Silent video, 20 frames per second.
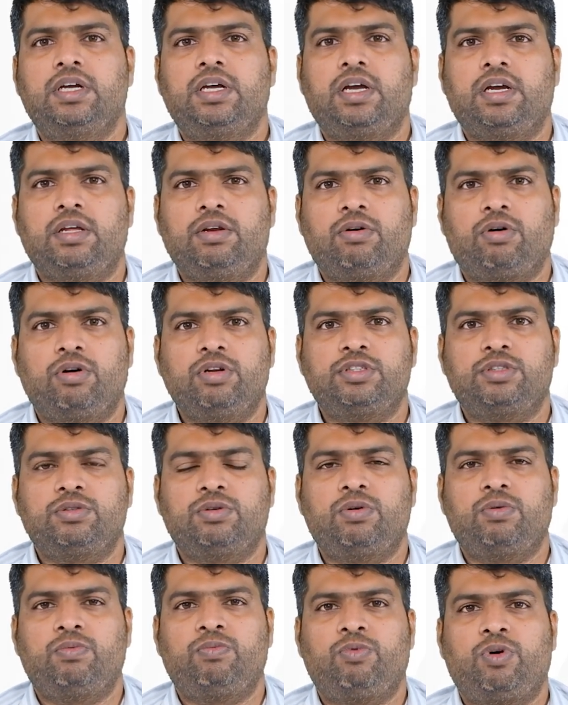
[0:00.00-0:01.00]
and
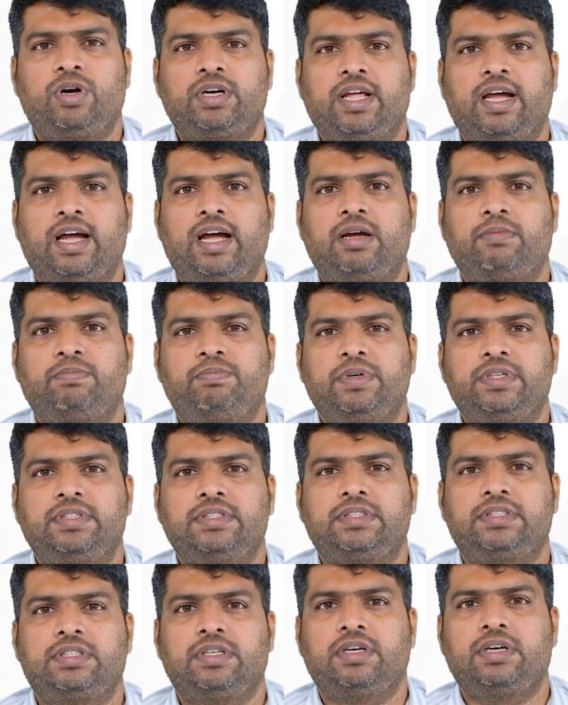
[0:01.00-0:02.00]
also what
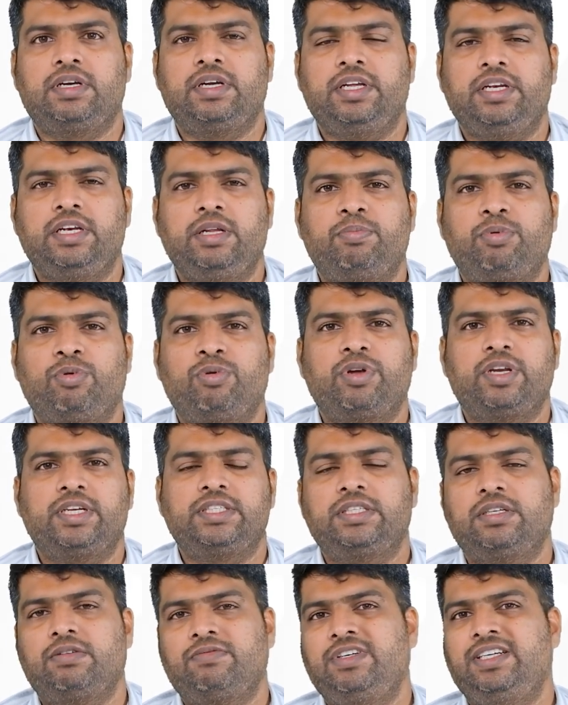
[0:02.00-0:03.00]
happens in the
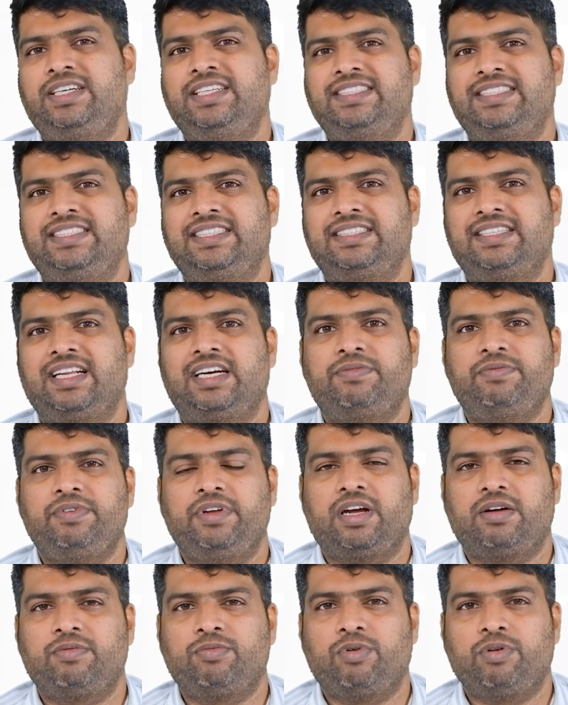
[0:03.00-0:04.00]
progression of the disease that we
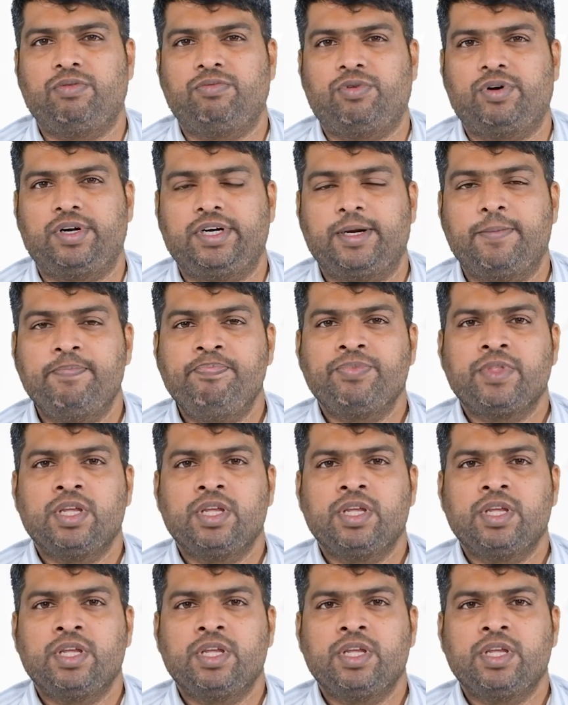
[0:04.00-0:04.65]
have gone for it.